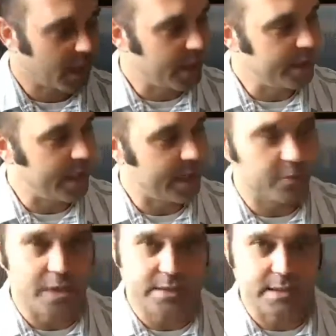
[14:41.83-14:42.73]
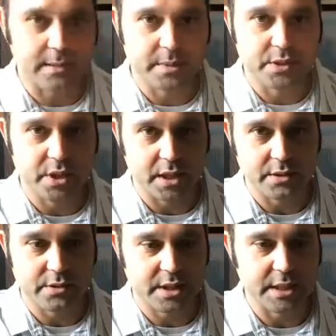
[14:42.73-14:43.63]
And then when it's time to
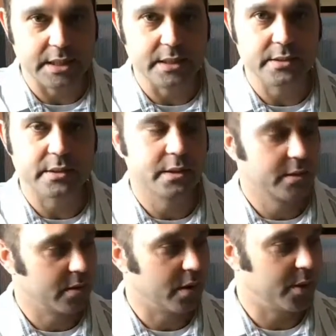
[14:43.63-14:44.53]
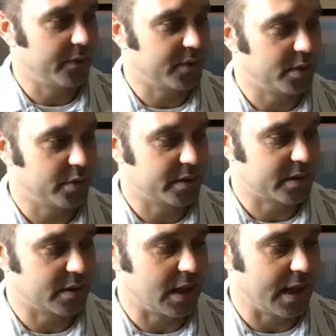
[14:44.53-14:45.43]
change keys, all you have to do is
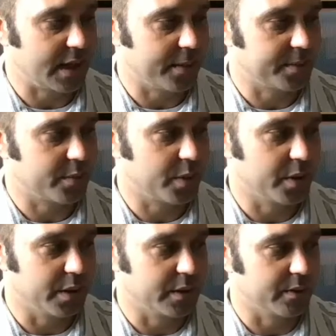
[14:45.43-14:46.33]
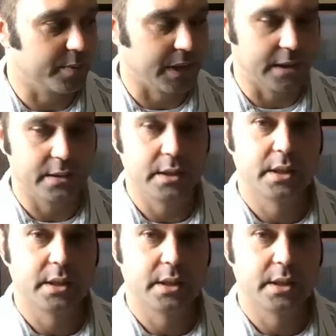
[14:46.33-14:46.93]
slide up to where you need to be.